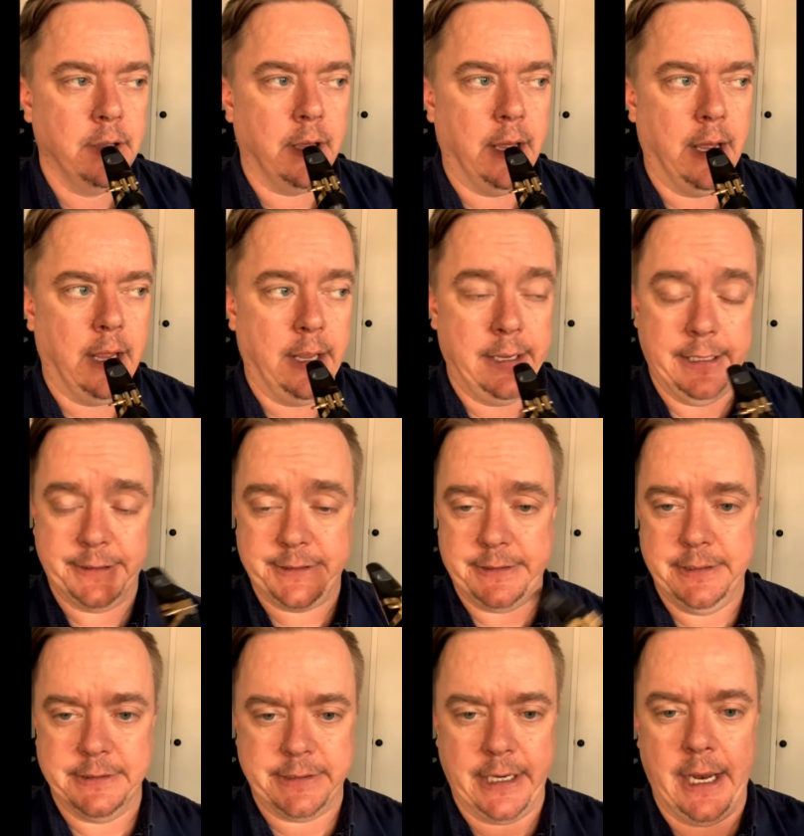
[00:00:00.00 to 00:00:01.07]
it's
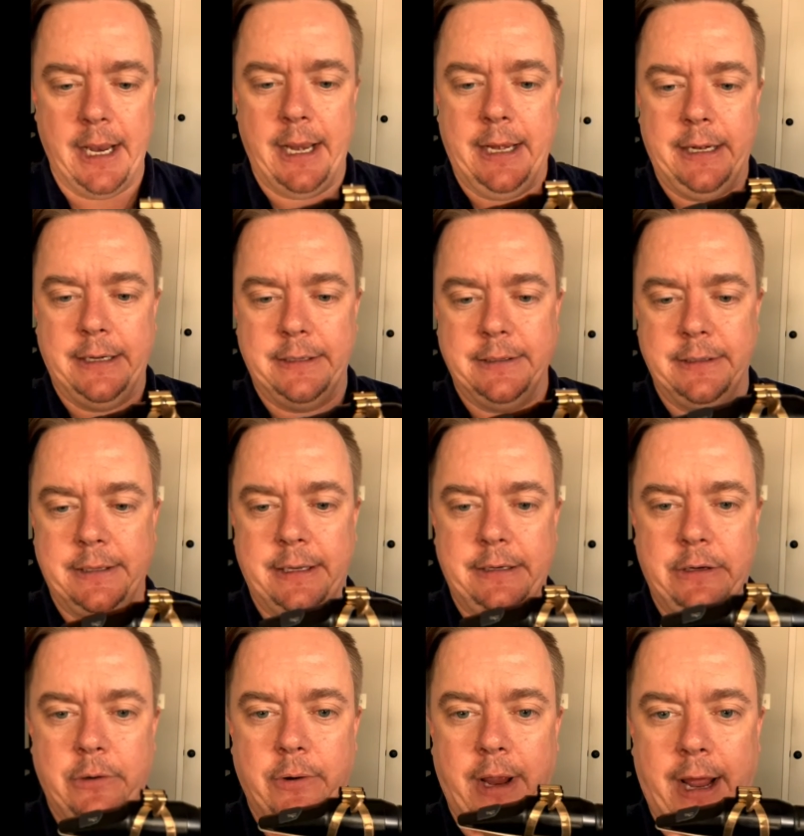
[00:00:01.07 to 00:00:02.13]
designed that
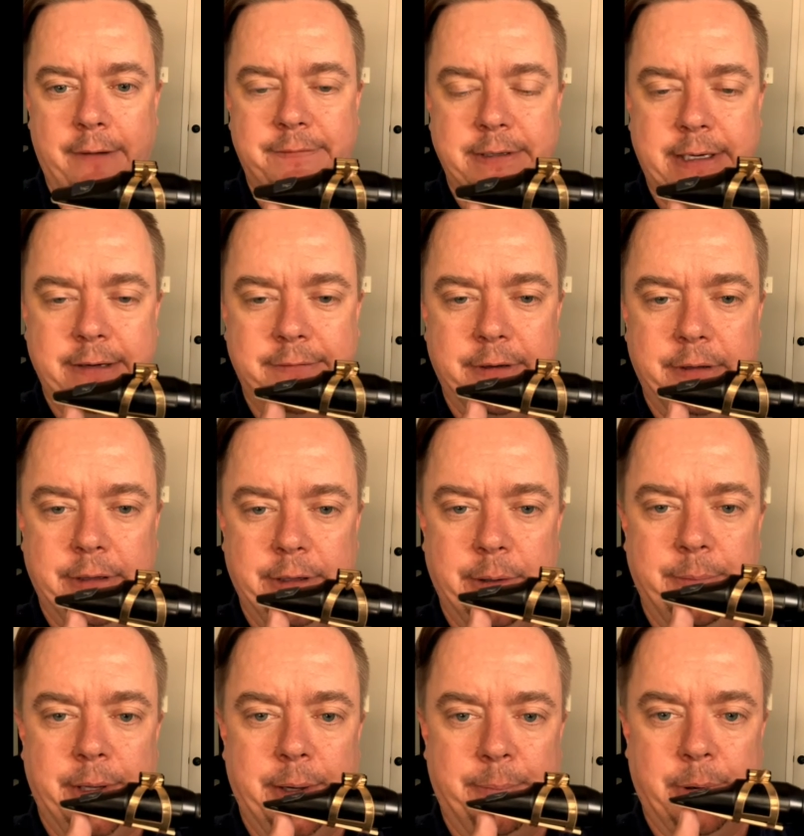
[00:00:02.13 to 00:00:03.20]
you have to give it a little
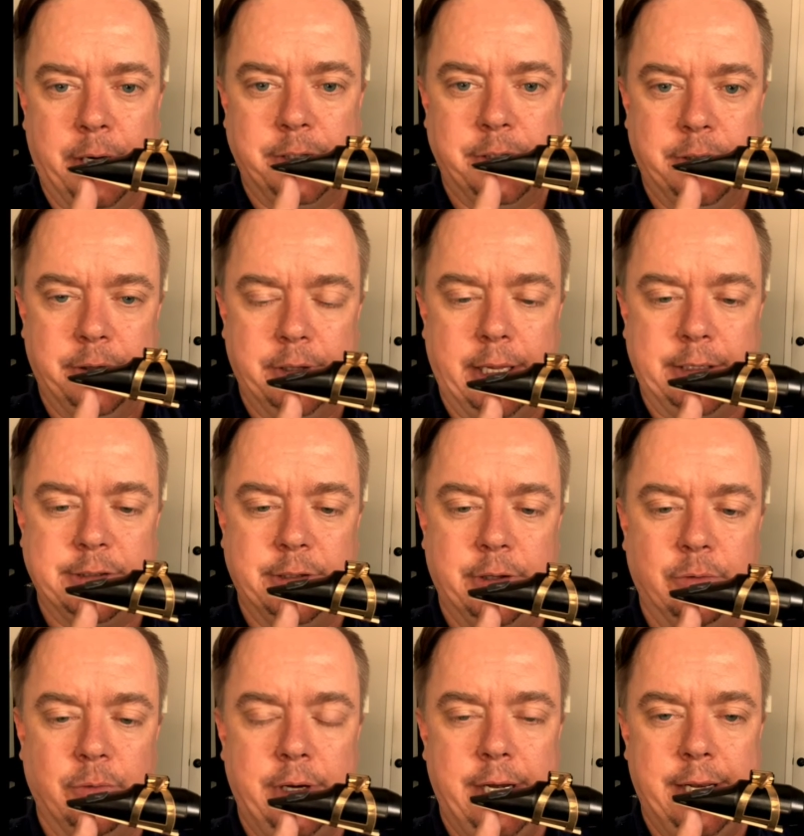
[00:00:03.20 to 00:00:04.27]
bit of pressure. Like, so the
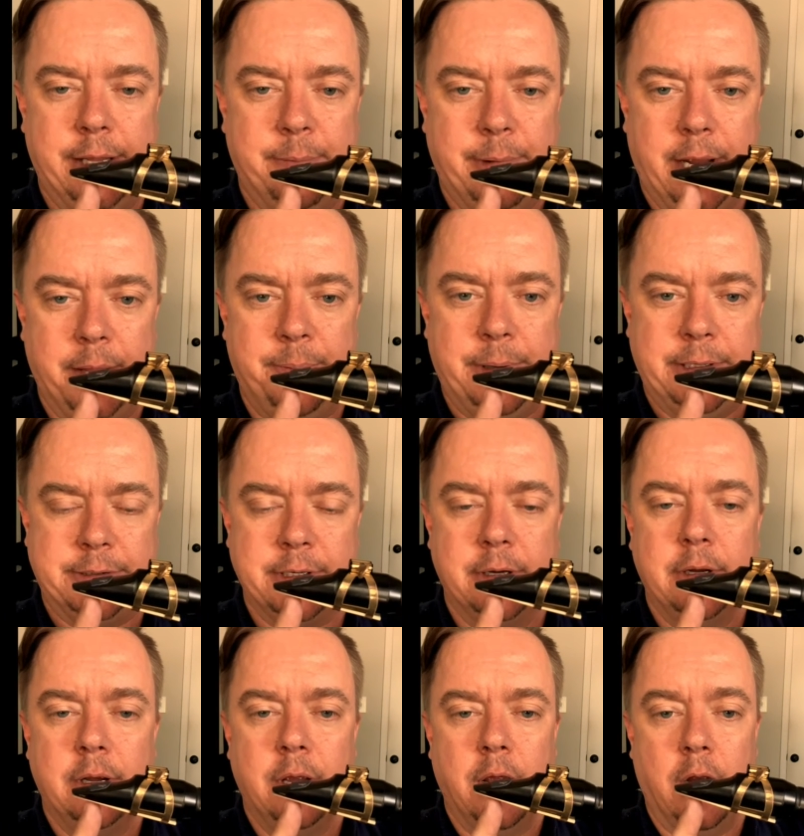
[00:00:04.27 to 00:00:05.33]
reed and the mouthpiece
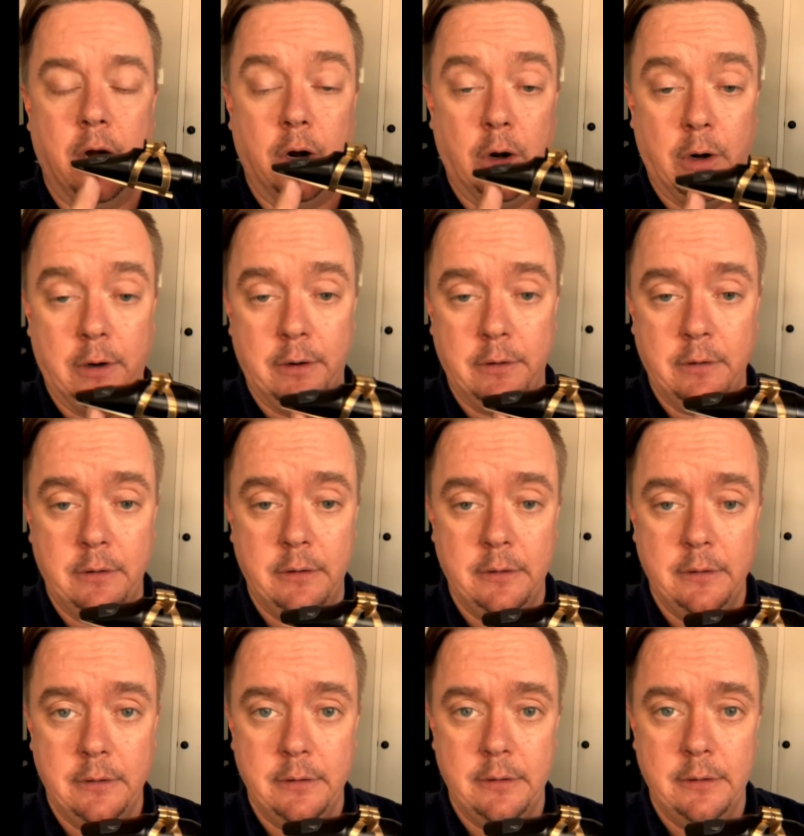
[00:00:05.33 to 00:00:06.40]
are
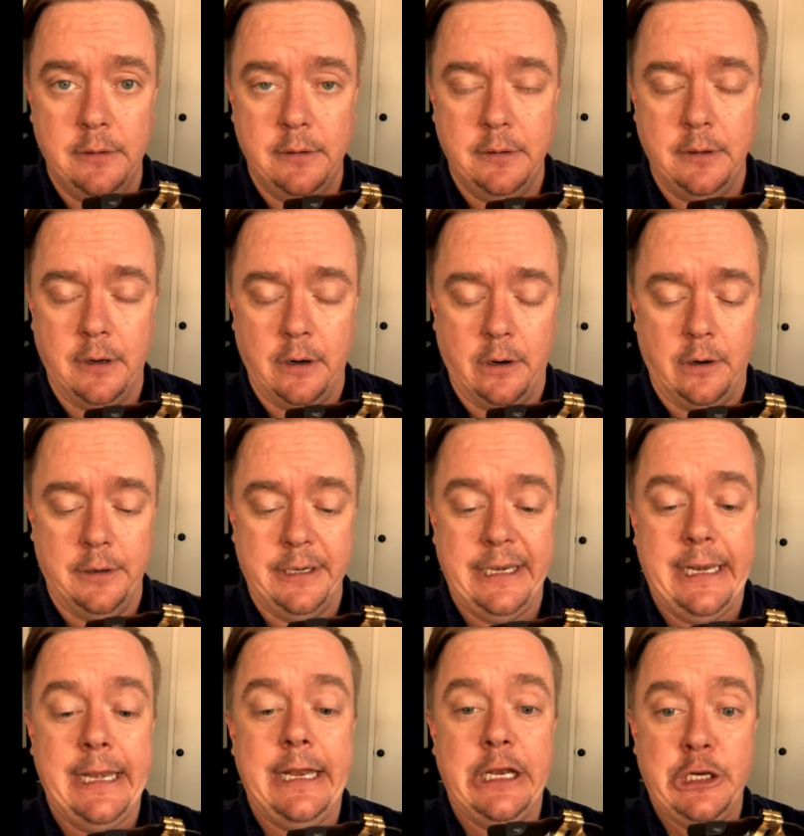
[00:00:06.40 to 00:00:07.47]

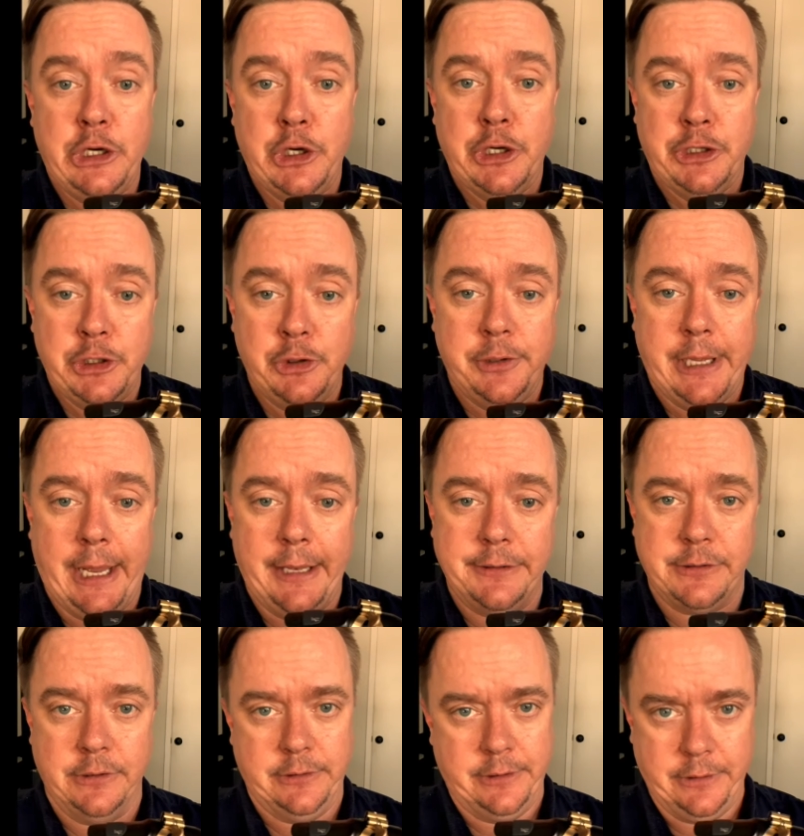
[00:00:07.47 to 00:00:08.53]
needing you to do that
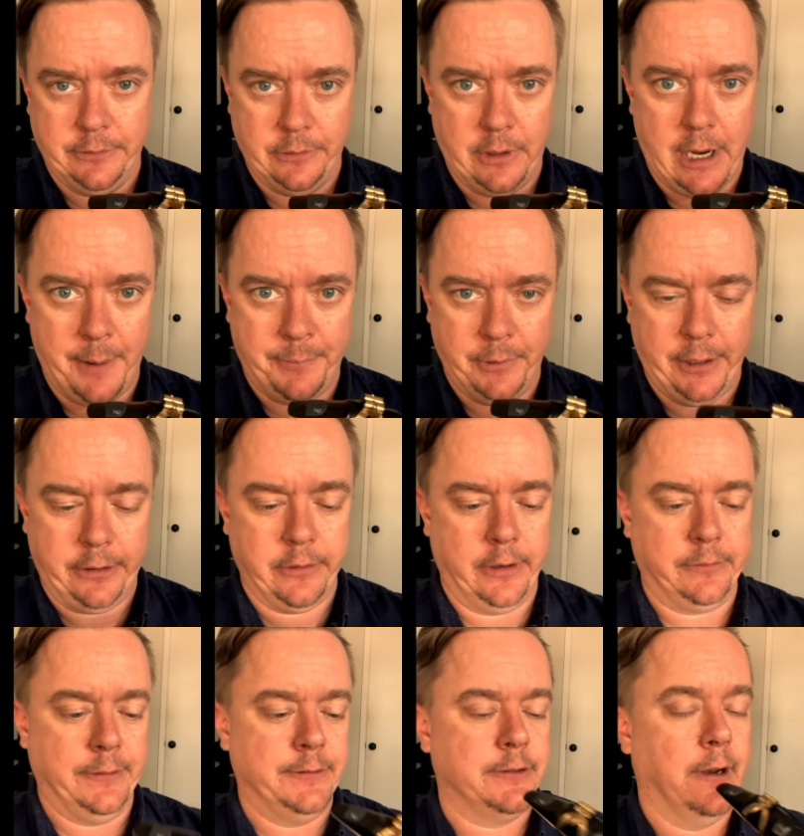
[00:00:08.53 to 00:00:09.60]
so that it'll operate
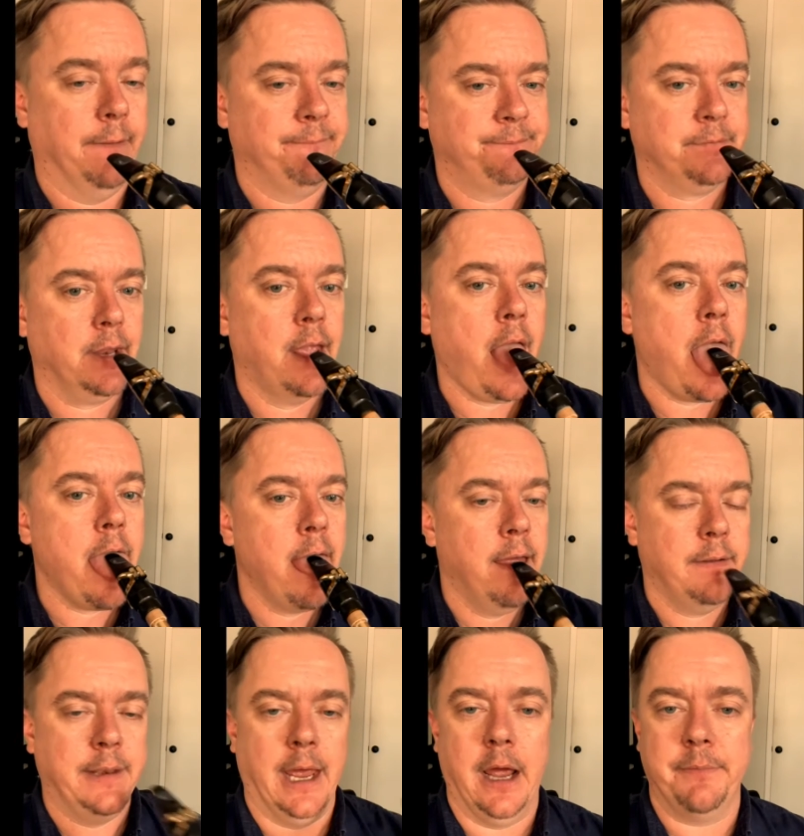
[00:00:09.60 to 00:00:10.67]
correctly. So
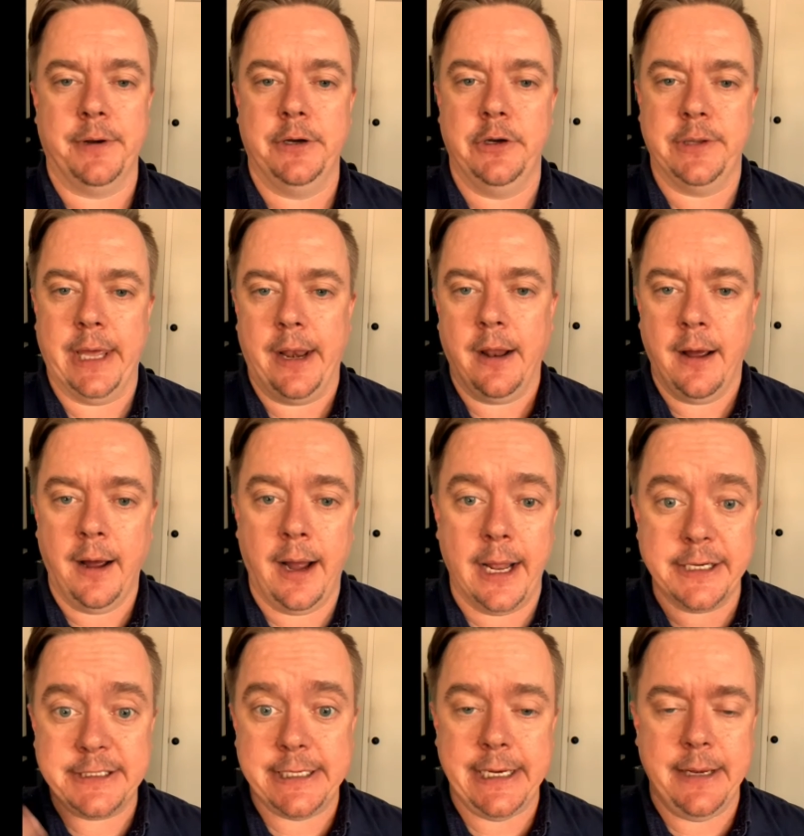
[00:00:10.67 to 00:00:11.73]
now I'm going to do that
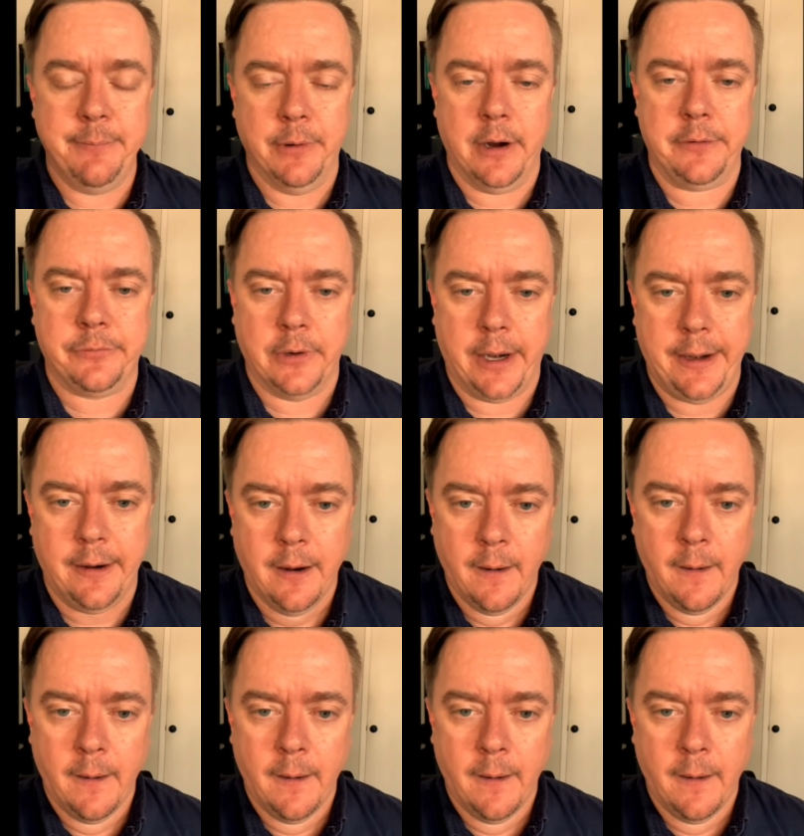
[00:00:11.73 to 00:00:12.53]
hot T breath, right?